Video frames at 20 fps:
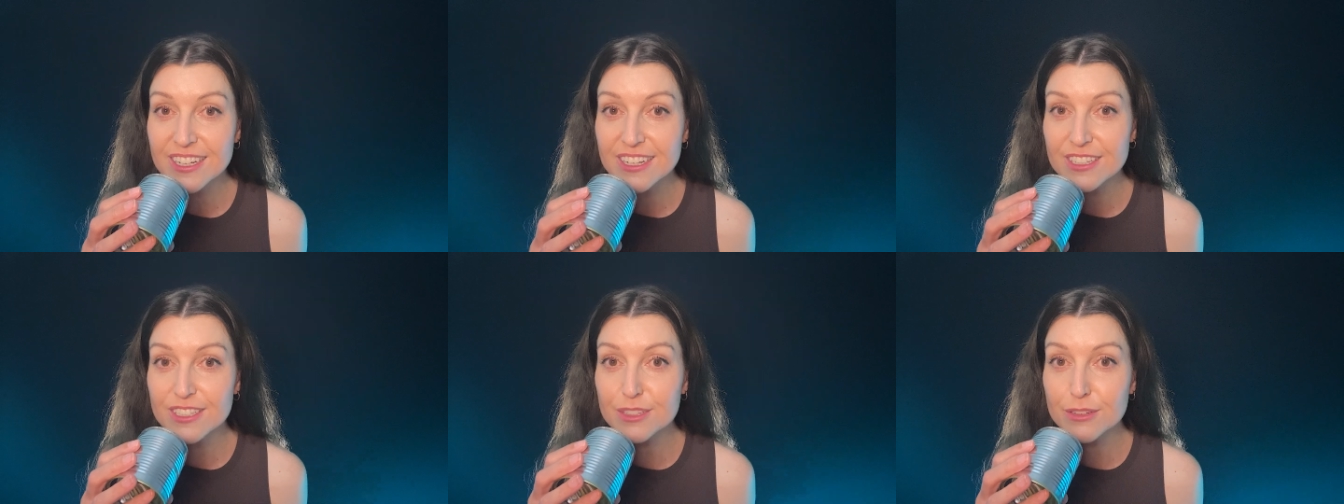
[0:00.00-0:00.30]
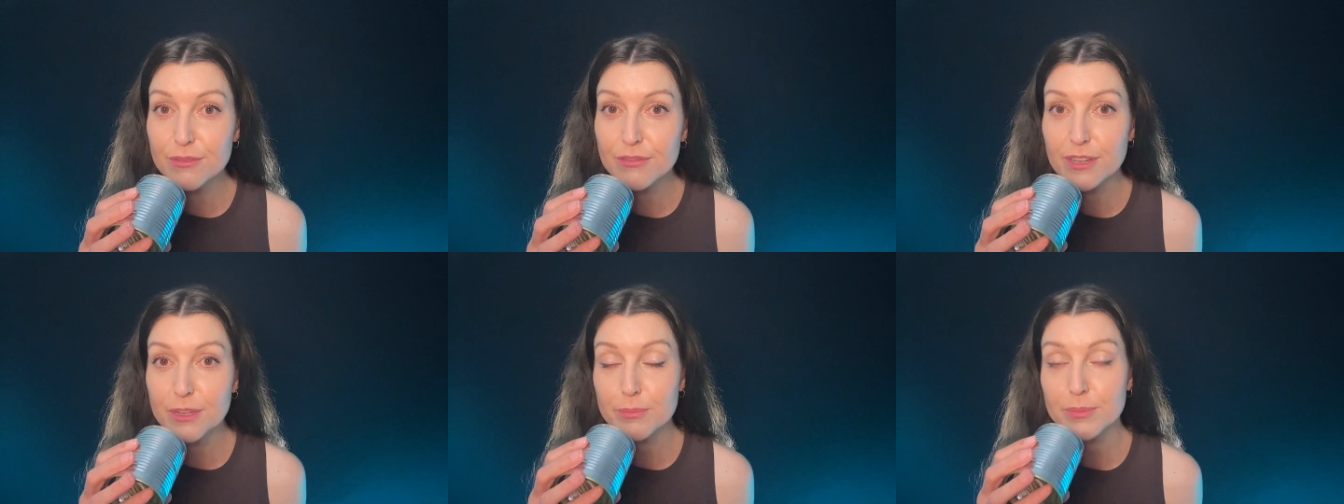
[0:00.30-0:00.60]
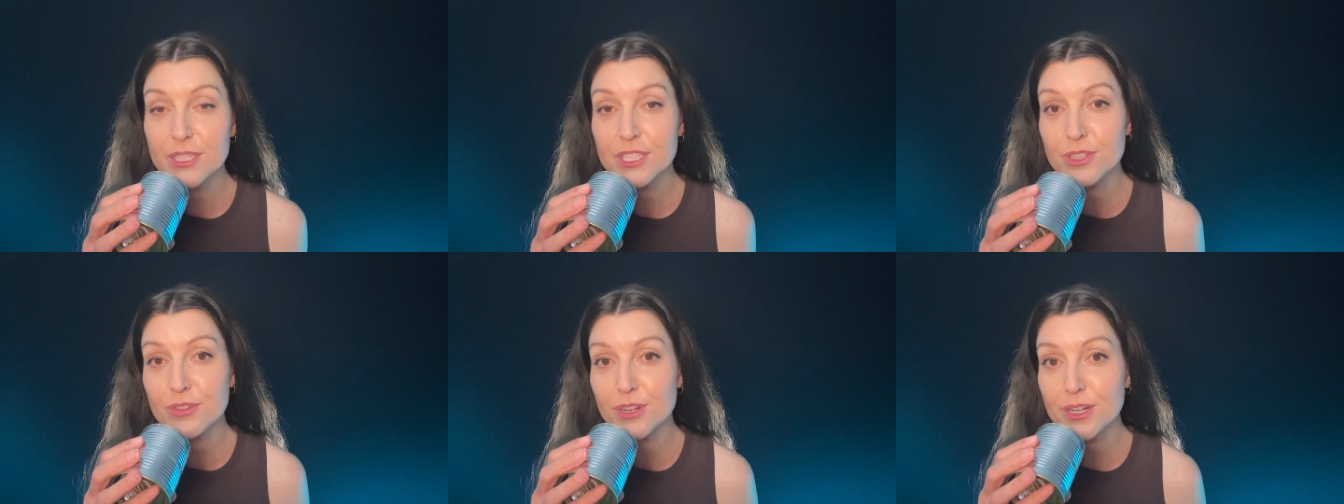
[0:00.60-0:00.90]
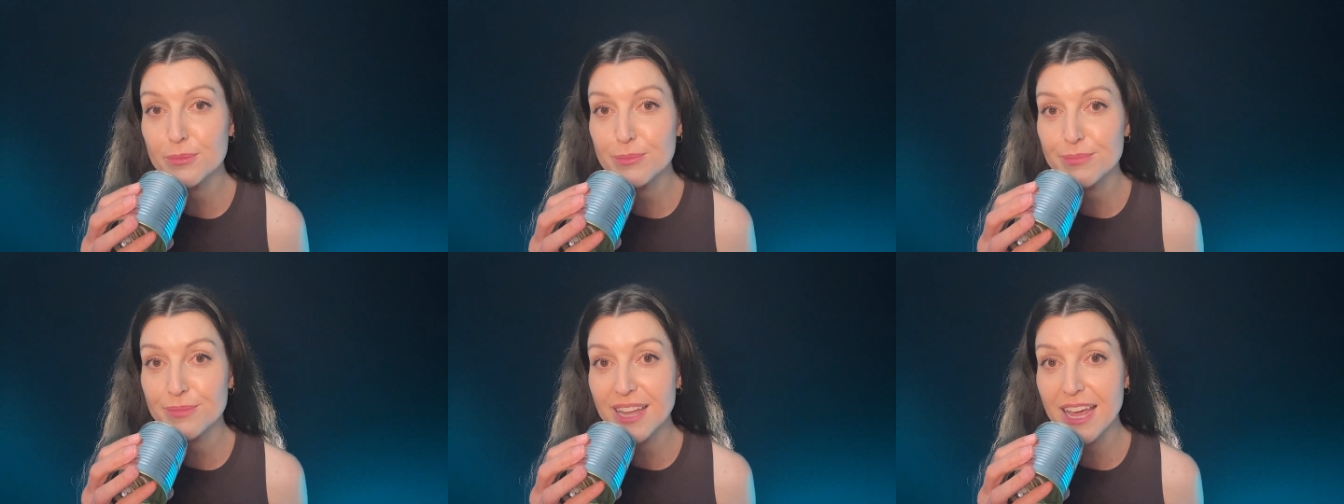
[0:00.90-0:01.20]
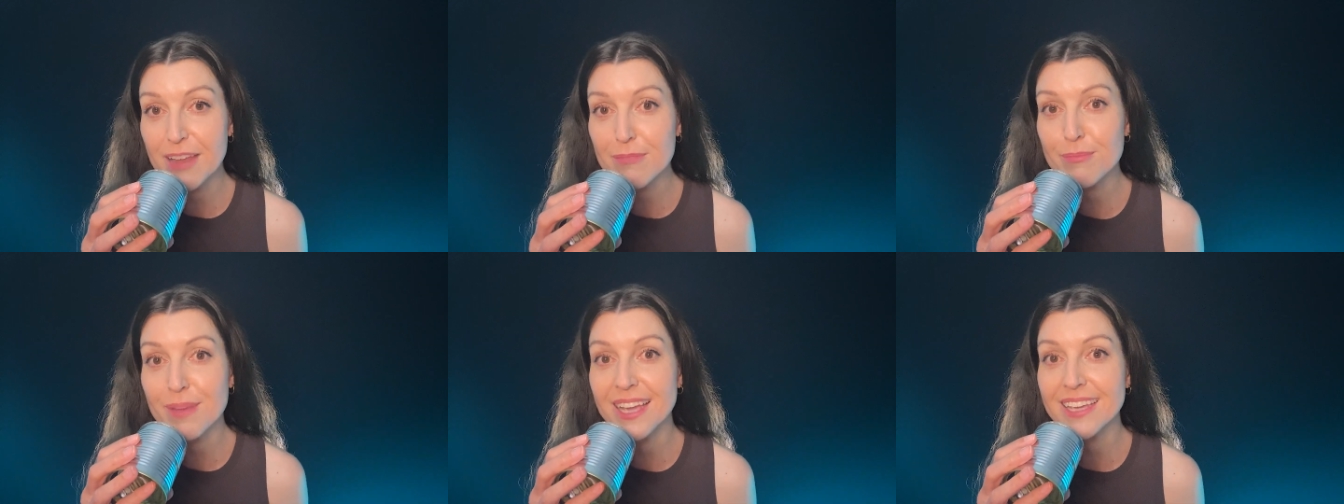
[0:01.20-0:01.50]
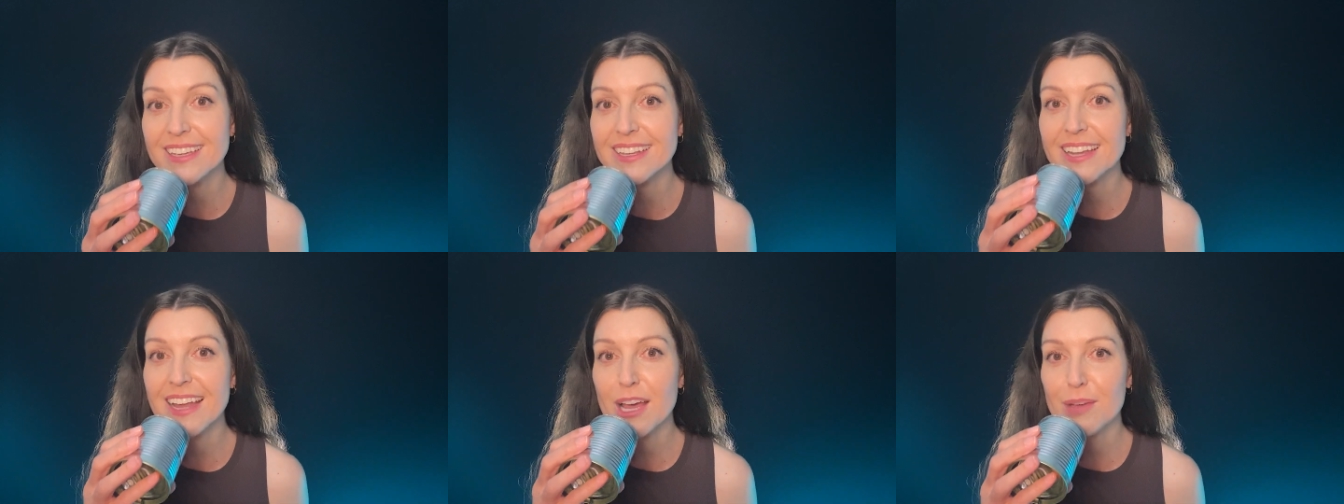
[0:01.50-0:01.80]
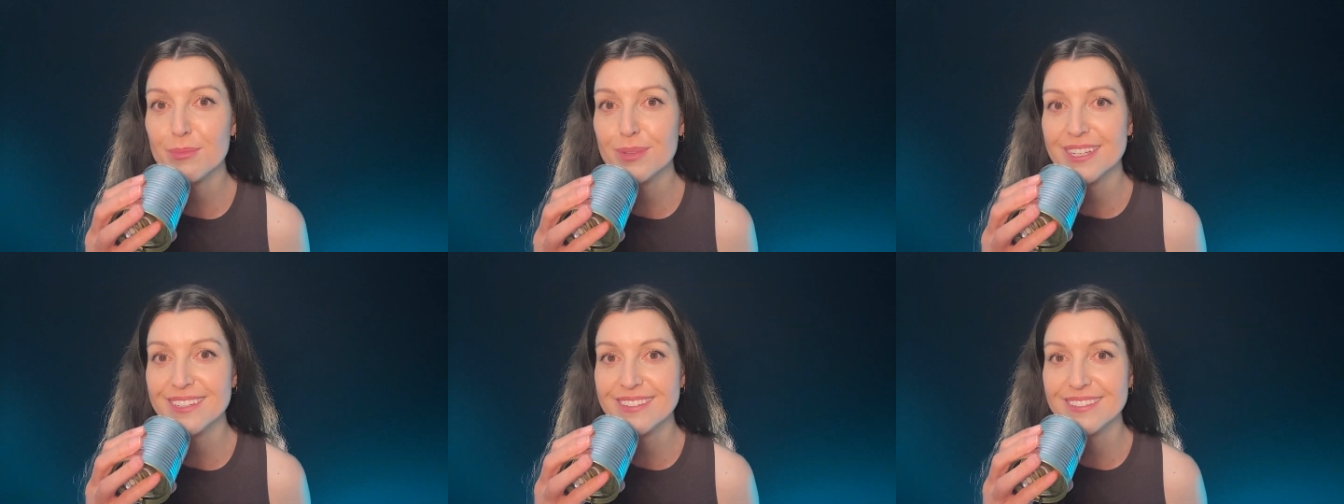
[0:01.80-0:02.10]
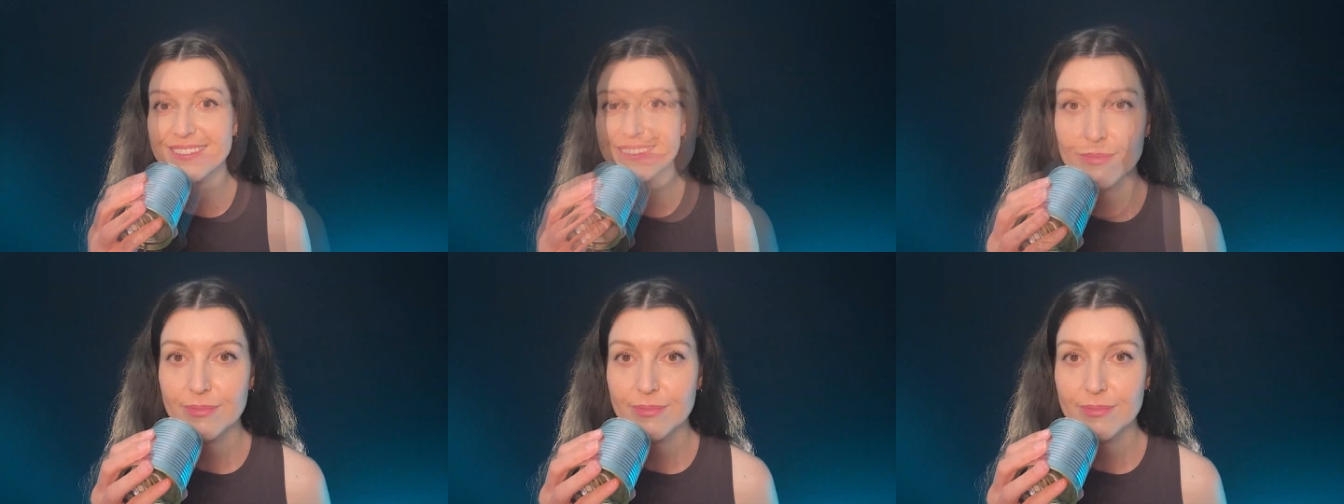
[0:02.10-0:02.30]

to flip the script and make it happen.